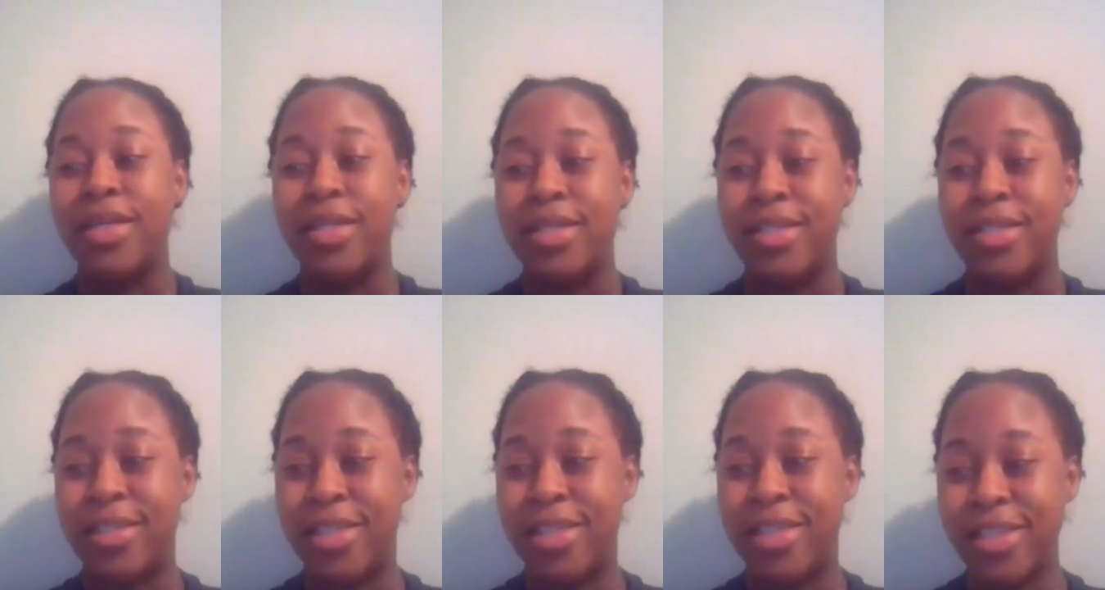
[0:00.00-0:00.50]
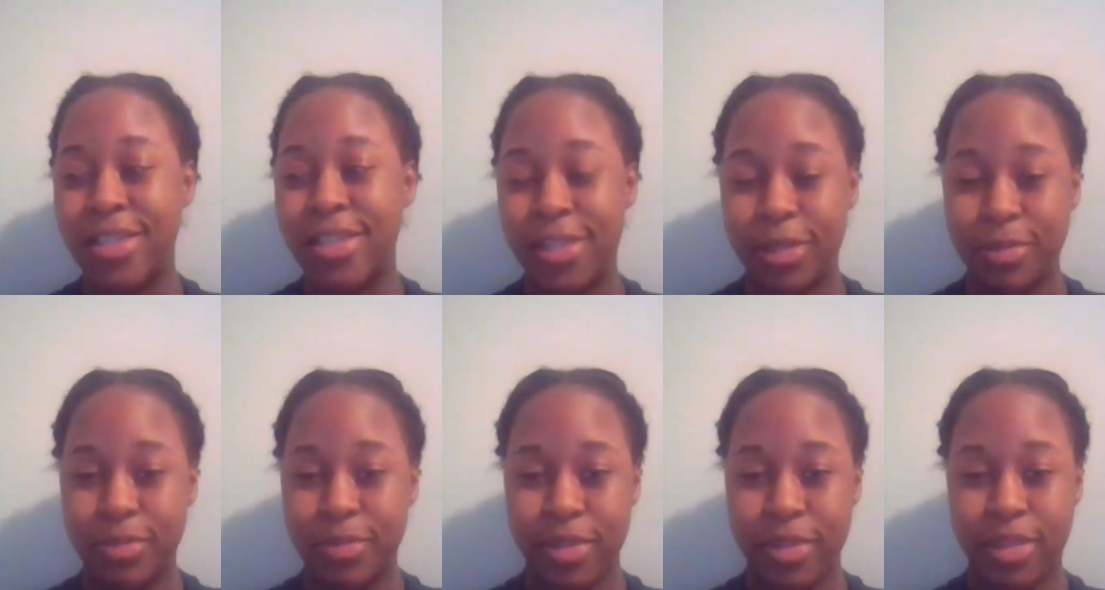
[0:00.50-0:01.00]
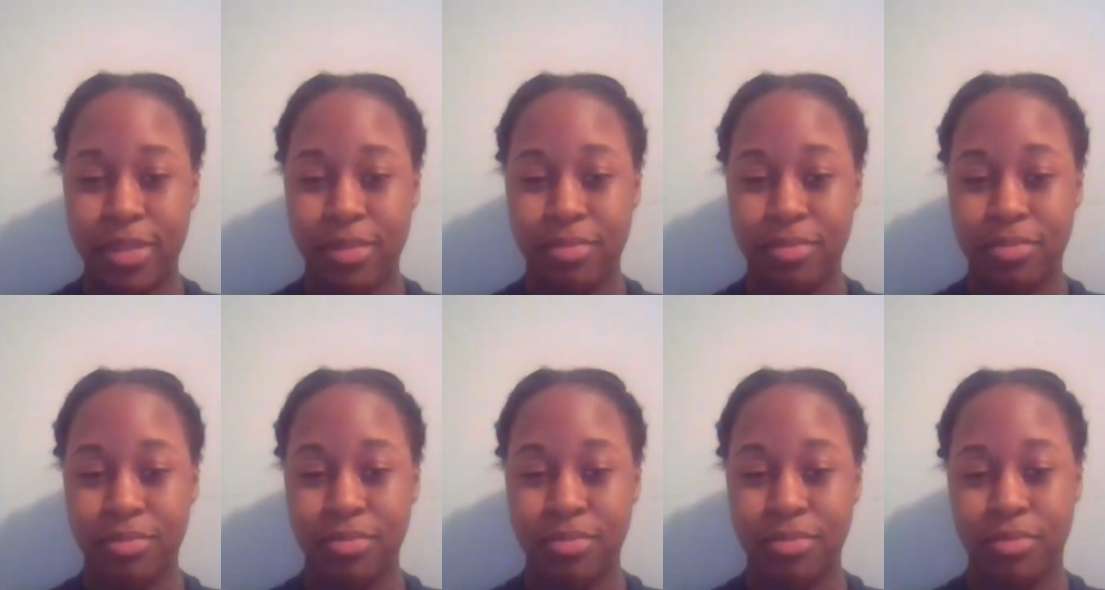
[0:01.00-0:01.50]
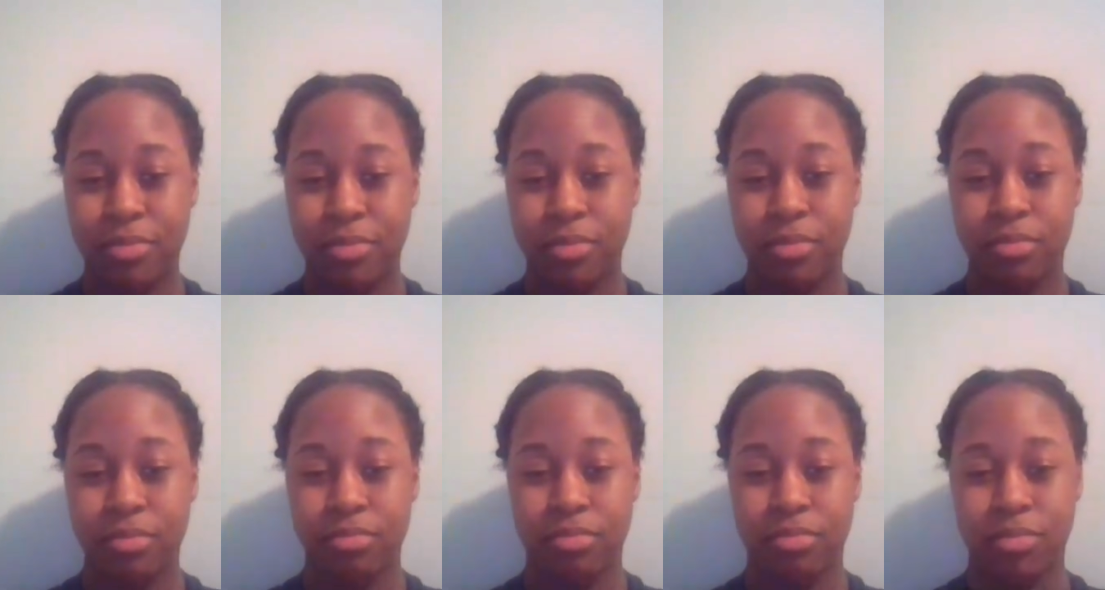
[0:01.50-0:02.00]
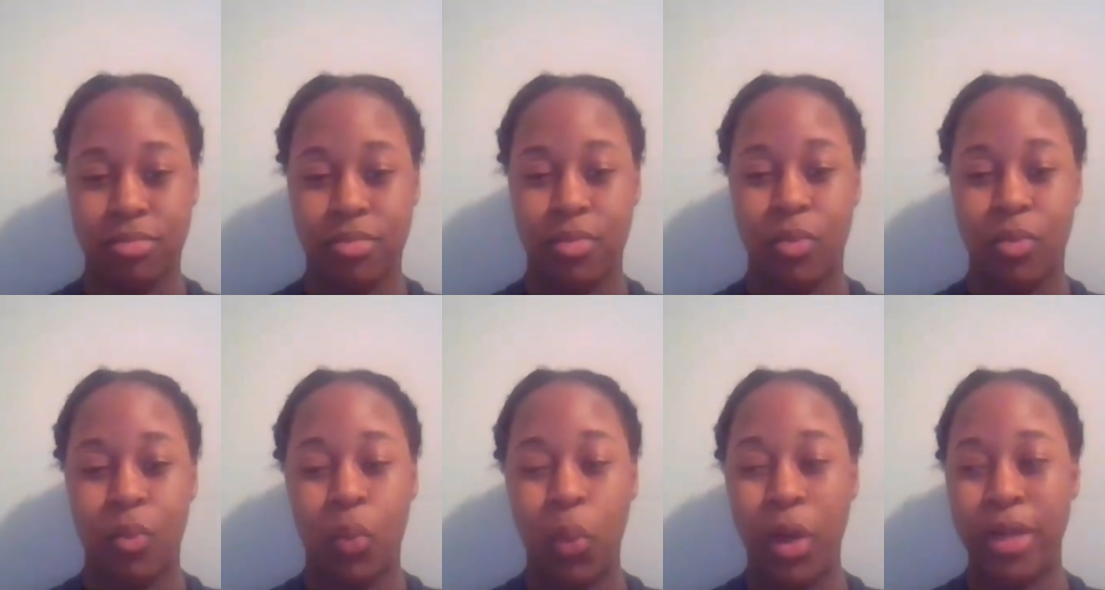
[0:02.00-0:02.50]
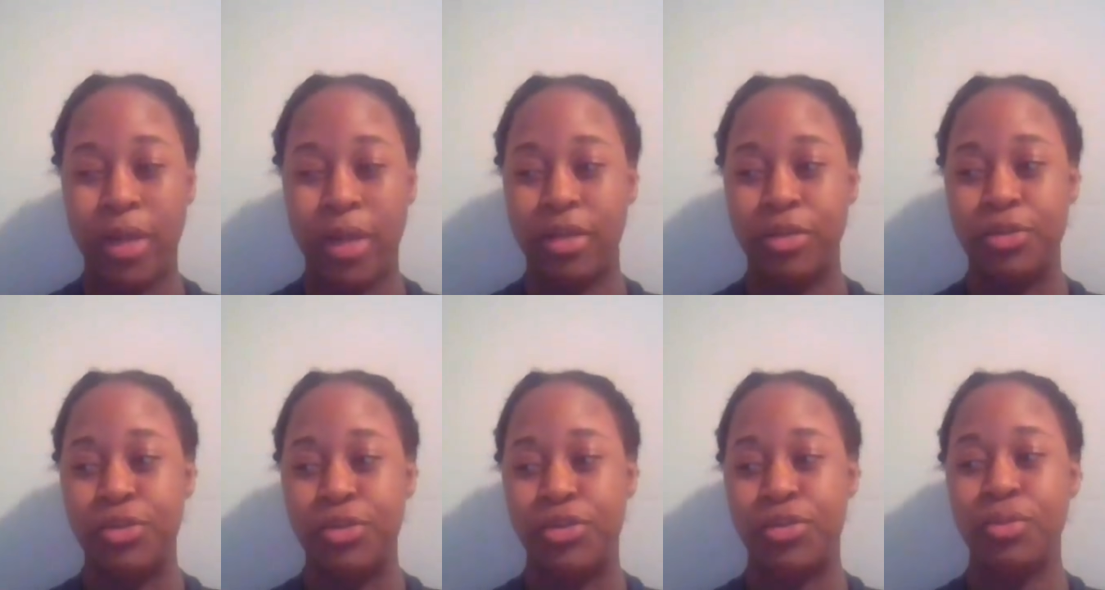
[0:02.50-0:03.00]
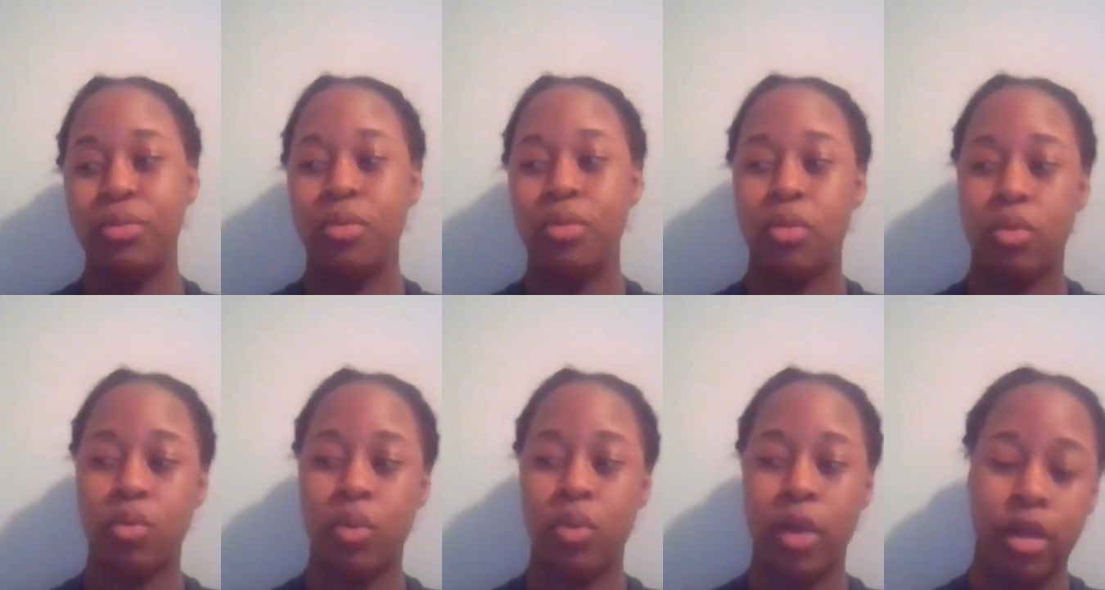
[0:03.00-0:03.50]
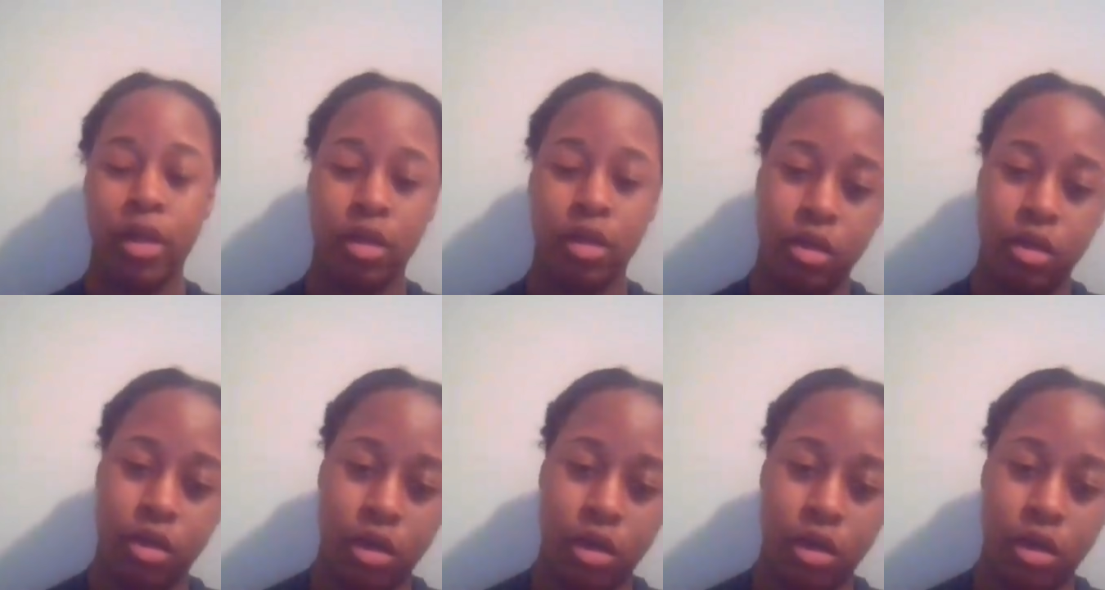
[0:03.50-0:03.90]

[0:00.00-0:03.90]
Systems. 1, 2, ready,